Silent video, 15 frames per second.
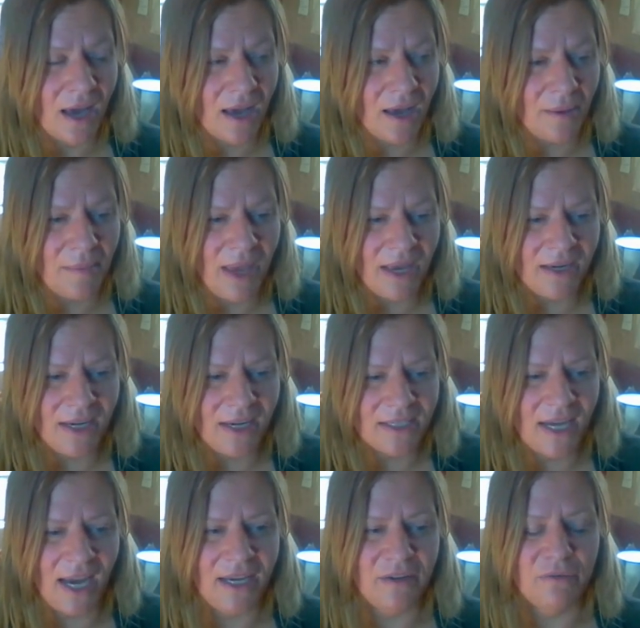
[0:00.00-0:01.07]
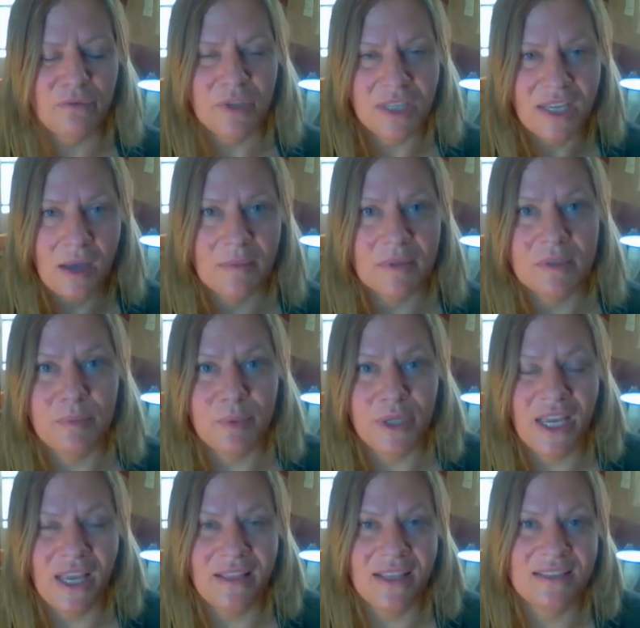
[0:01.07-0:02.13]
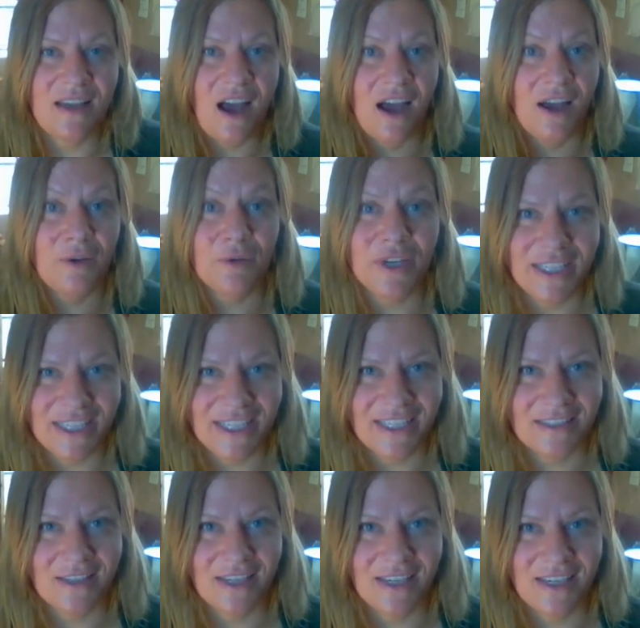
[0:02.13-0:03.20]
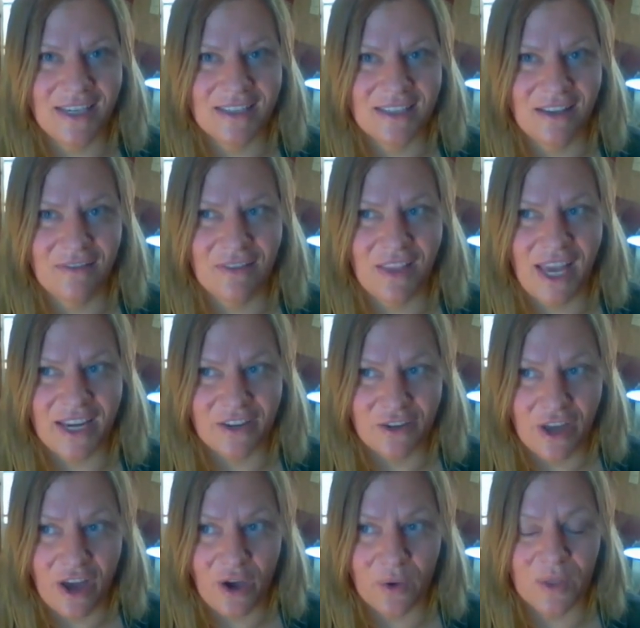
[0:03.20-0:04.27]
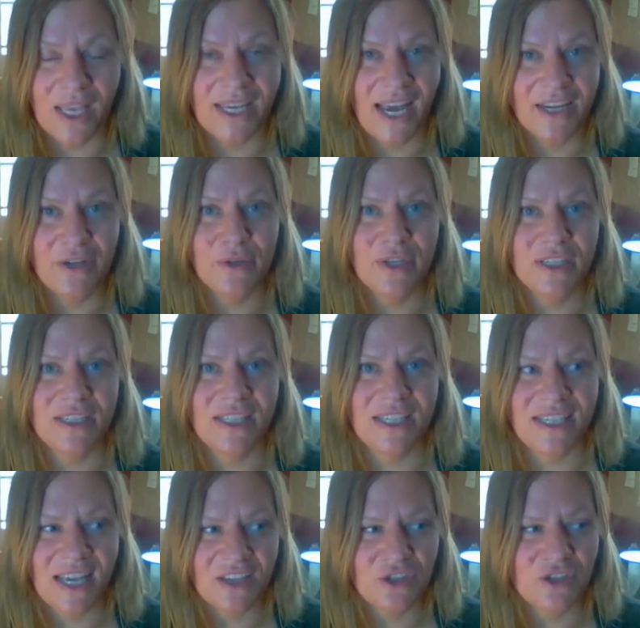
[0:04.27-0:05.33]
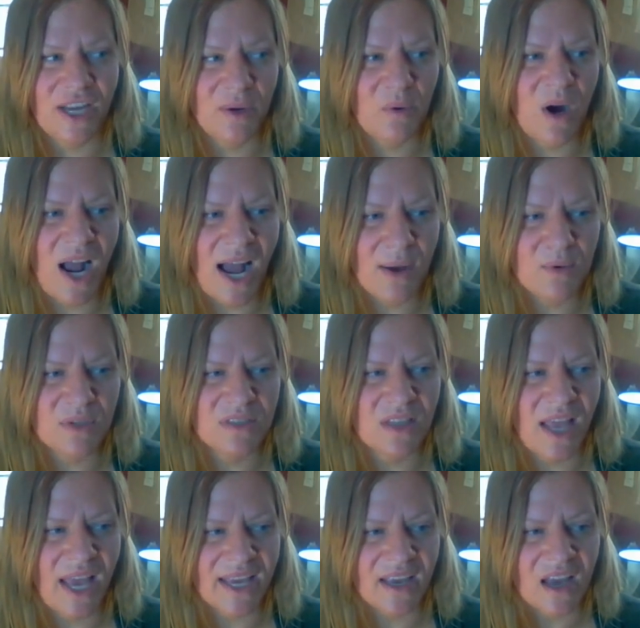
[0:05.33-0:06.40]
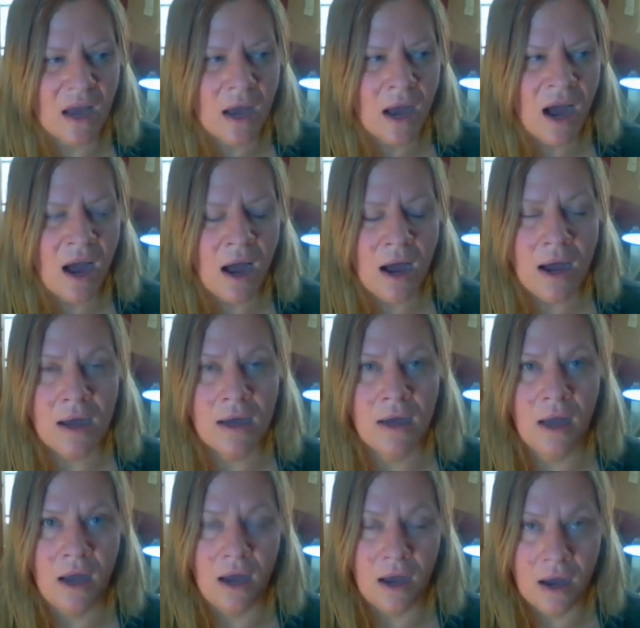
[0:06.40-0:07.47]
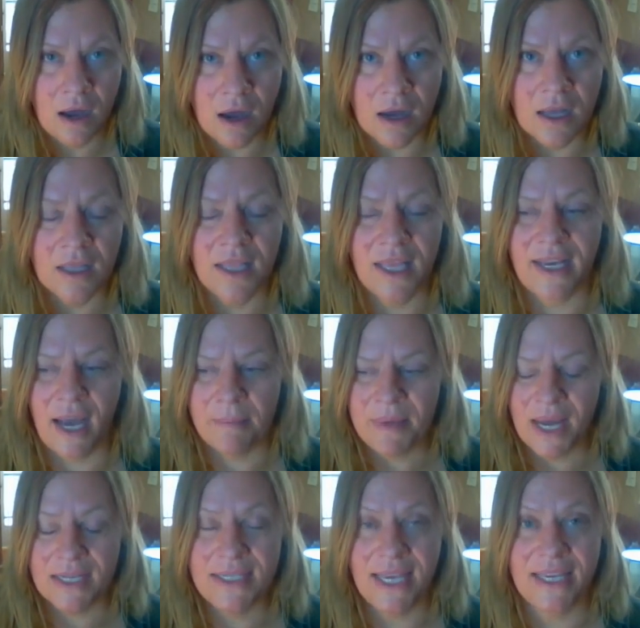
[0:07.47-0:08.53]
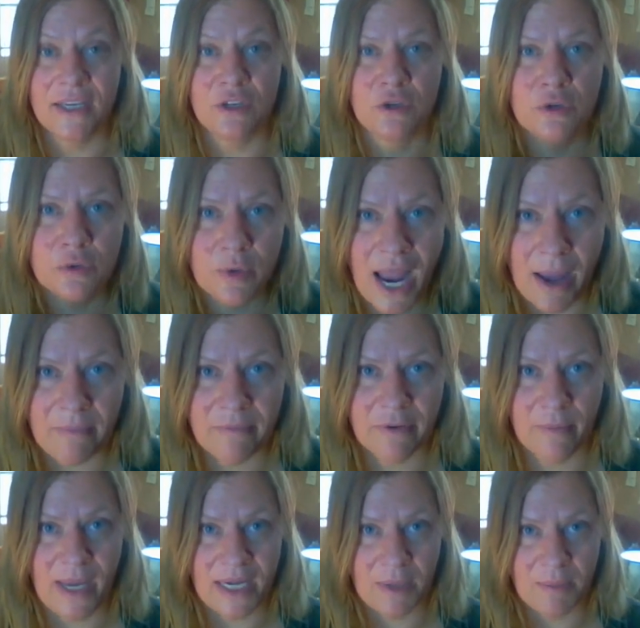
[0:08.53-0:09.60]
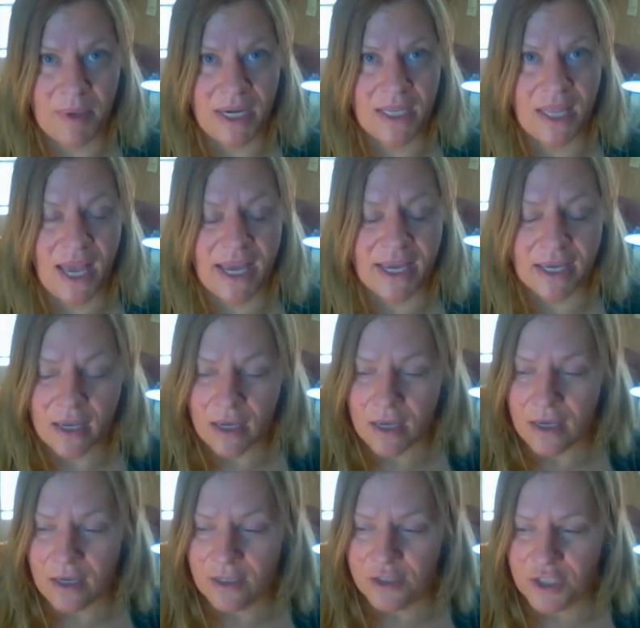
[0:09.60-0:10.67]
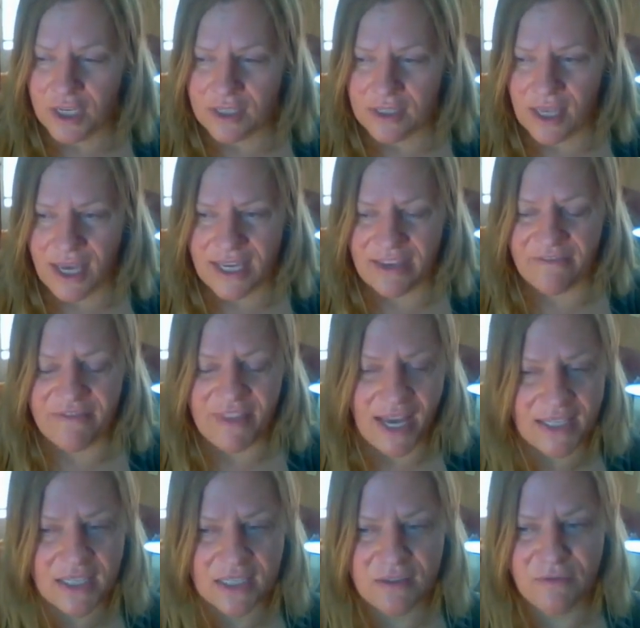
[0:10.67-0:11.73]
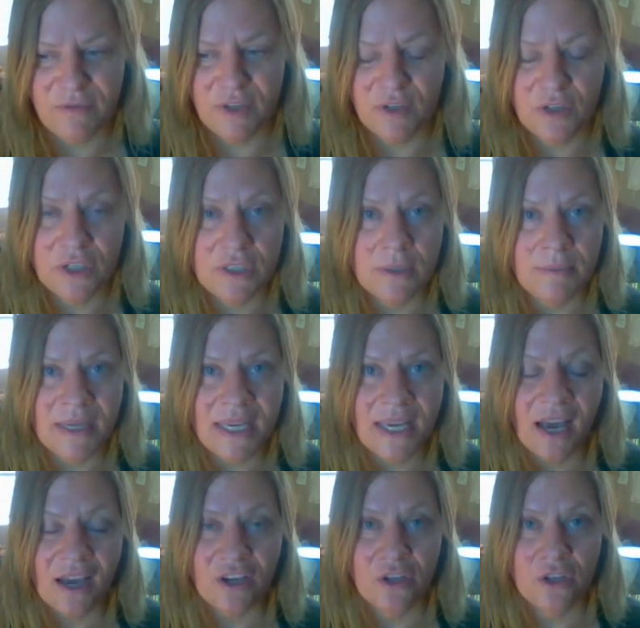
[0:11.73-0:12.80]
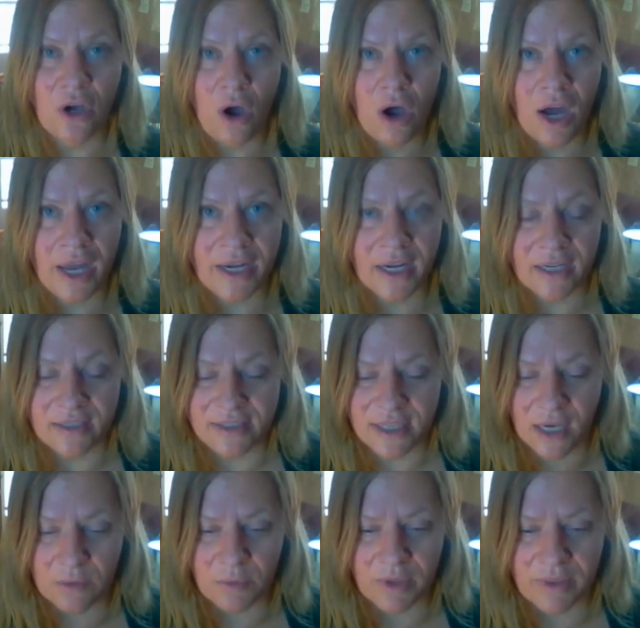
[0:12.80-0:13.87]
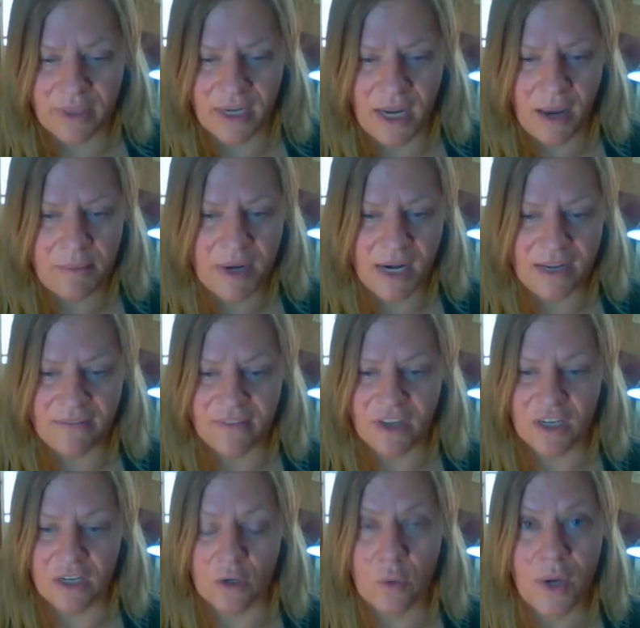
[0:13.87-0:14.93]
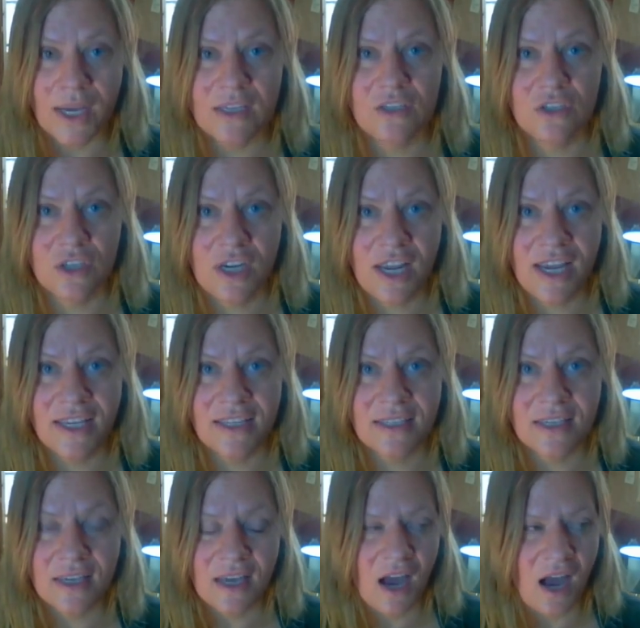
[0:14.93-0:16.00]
Um, and, and kind of really almost bringing this honoriness in us of like, no, like I noticed it yesterday where I was like, huh, uh, like I'm not taking crap from anybody. Like, just like, if that doesn't feel good to me, gone, done with it. I'm not even going to question it.